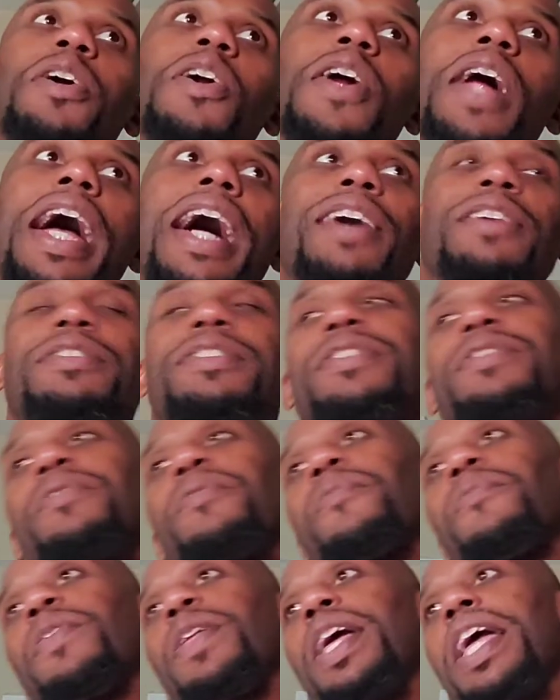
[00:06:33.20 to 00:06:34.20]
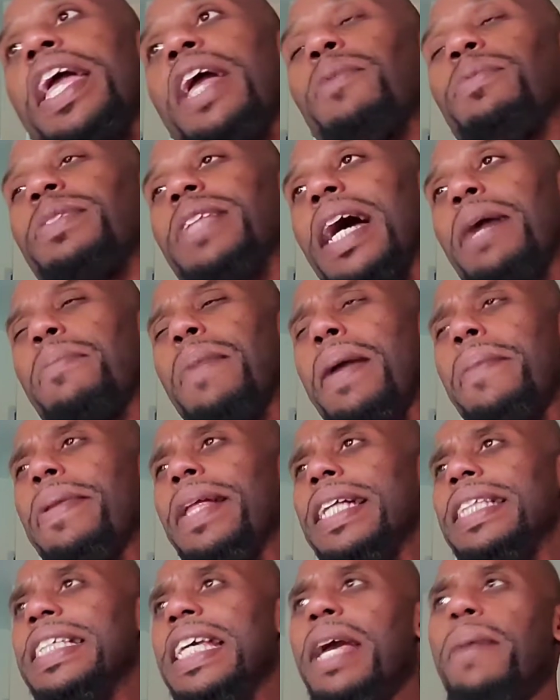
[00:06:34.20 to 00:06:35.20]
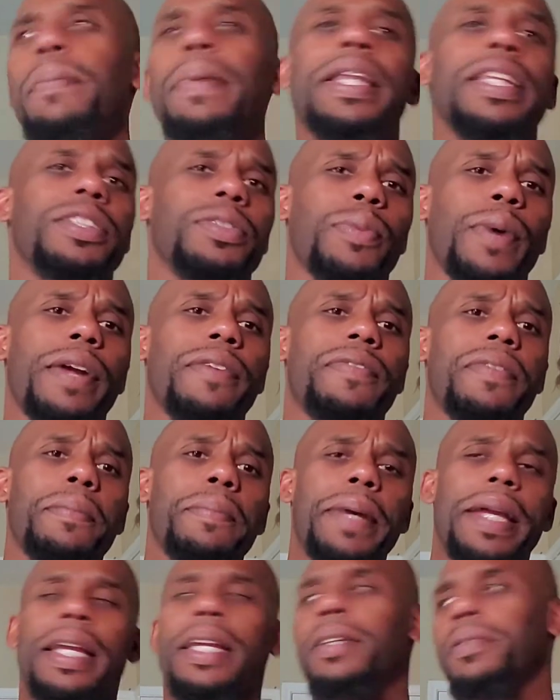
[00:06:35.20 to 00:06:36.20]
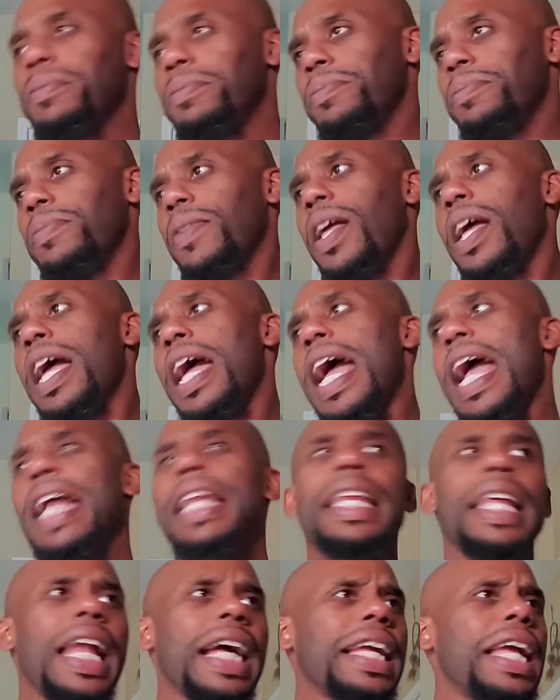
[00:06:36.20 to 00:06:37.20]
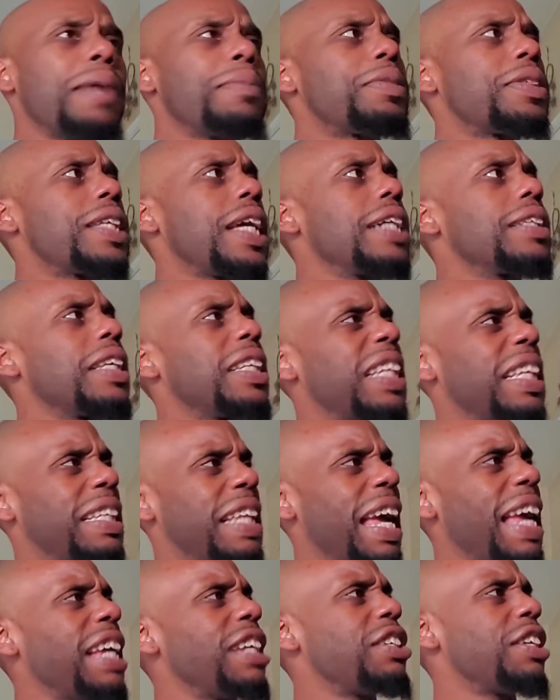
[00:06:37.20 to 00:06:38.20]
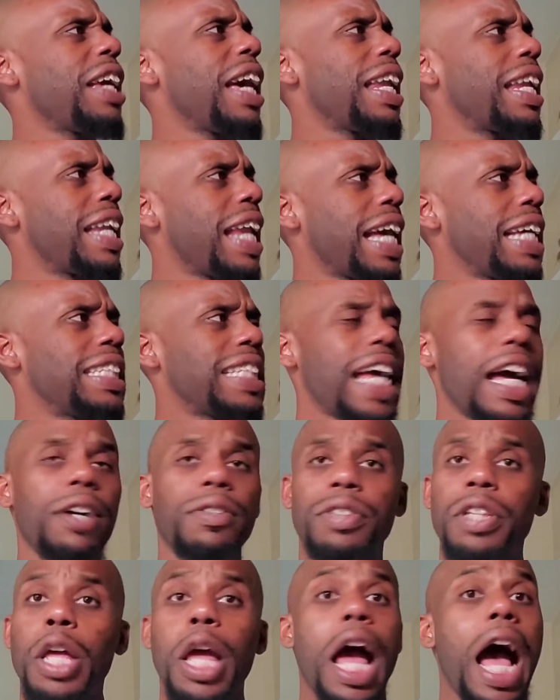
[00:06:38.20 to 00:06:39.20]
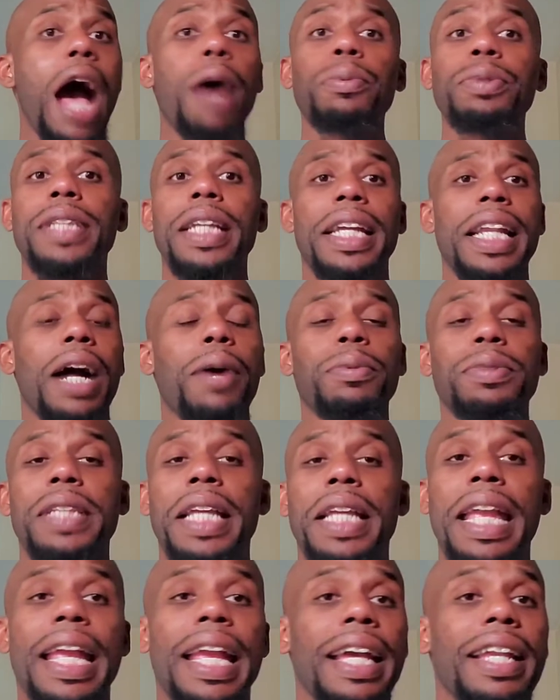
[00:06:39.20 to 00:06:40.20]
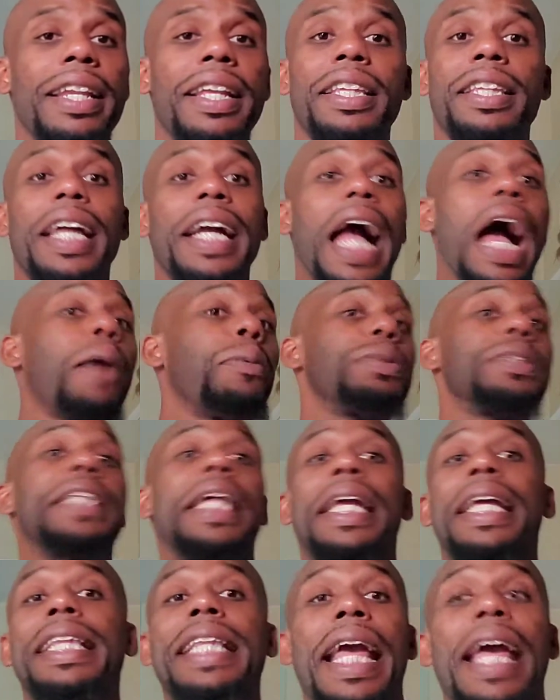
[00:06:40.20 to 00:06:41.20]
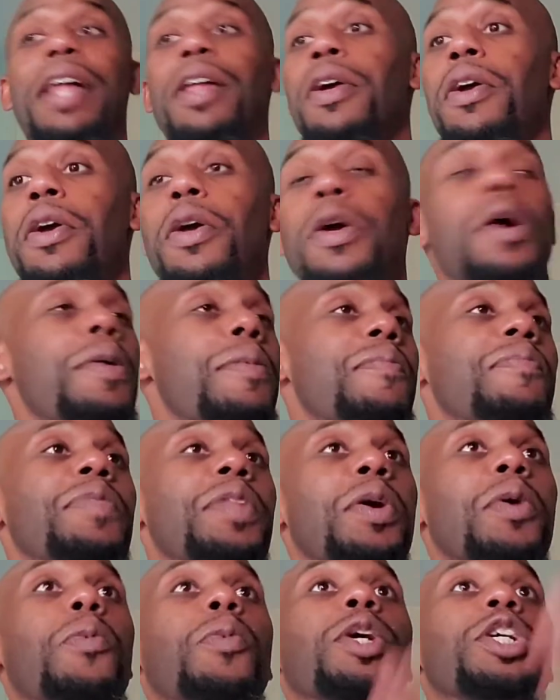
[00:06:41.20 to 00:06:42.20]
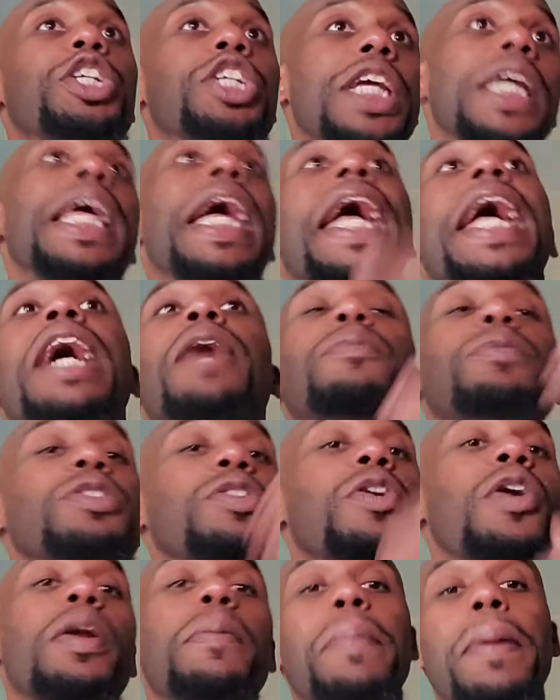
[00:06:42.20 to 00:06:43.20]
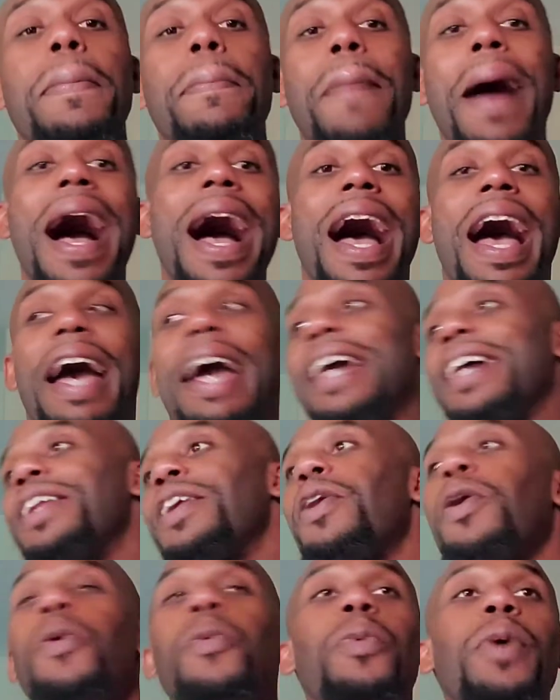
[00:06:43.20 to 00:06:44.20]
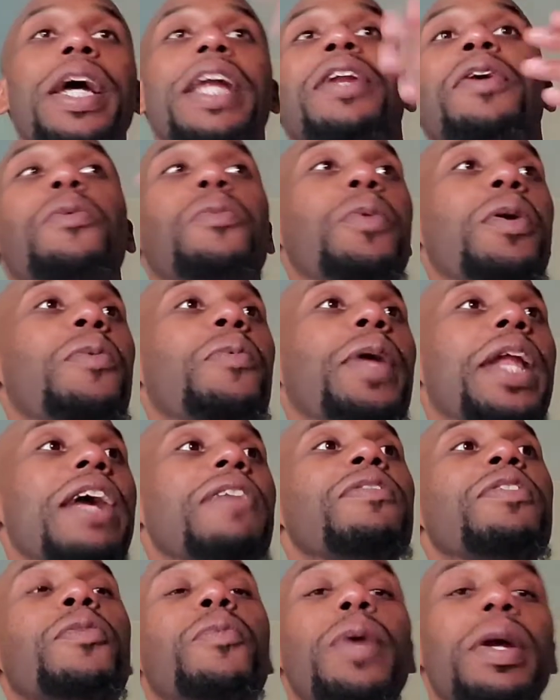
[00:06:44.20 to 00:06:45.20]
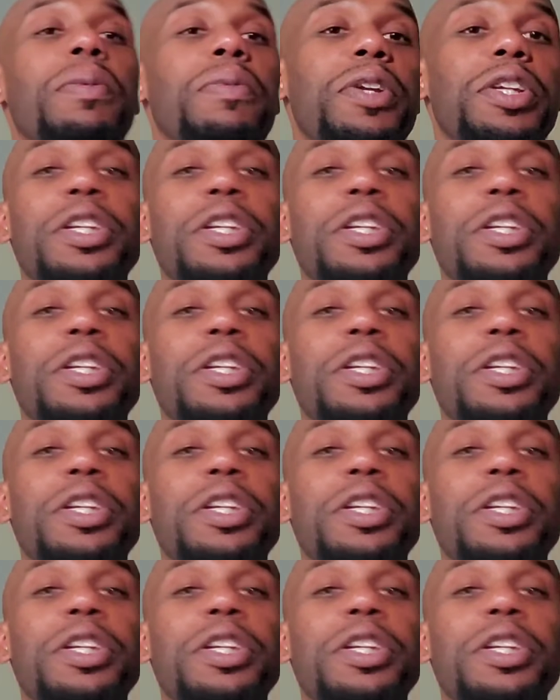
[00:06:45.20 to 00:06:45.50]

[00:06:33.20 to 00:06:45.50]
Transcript: her house, it was like maybe like 10 minutes away from me. And then I came to this house, I was like, dang, she got a nice house. I was thinking I was in. Like, I was thinking that what she had was going to be mine. Whatever we were